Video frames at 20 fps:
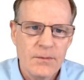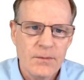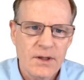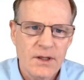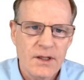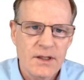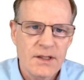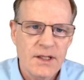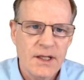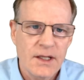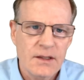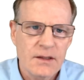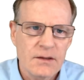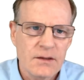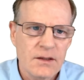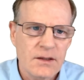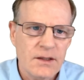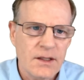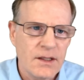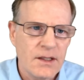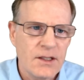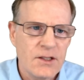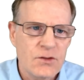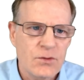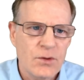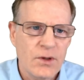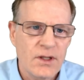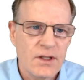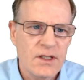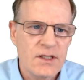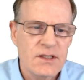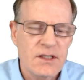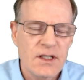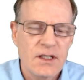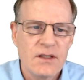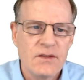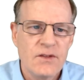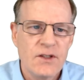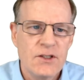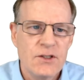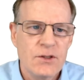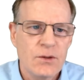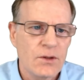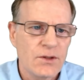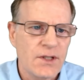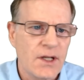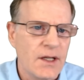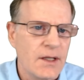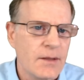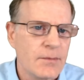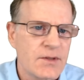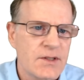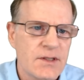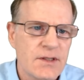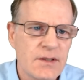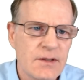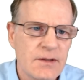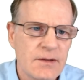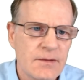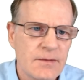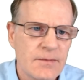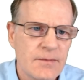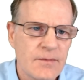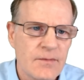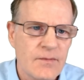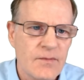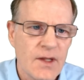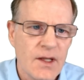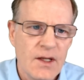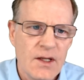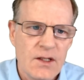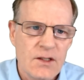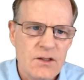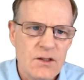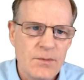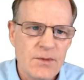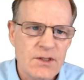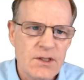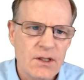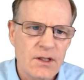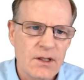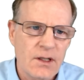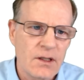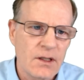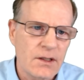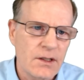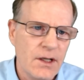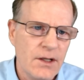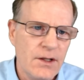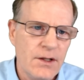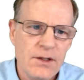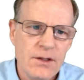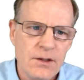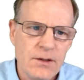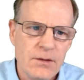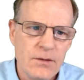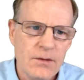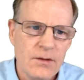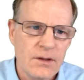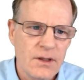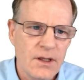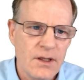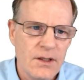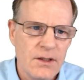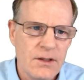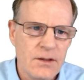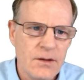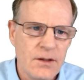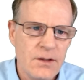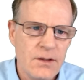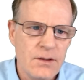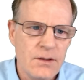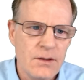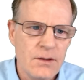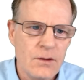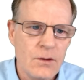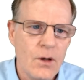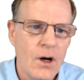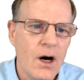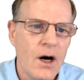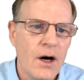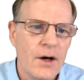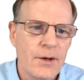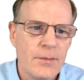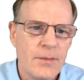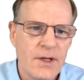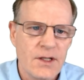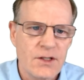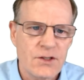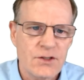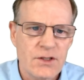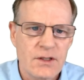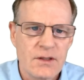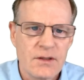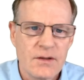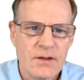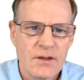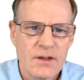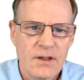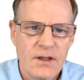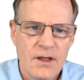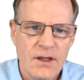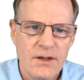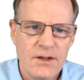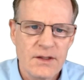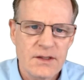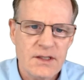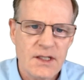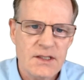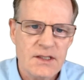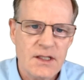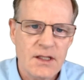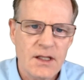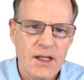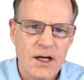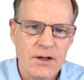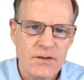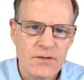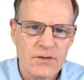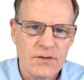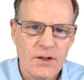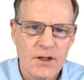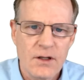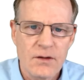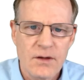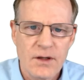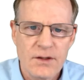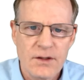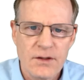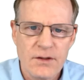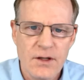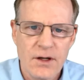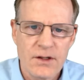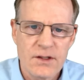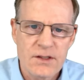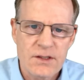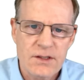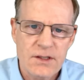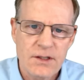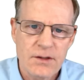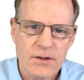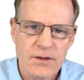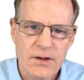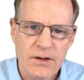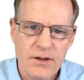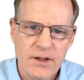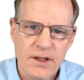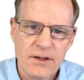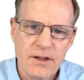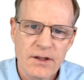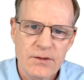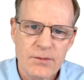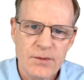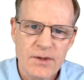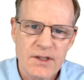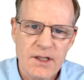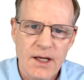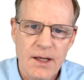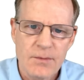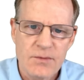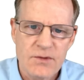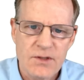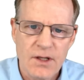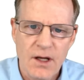we're going to take a look at each one of these individual types. So I'm just going to click on New and do a new automation, in this case Cloud Flow. And you notice here are again the three types: an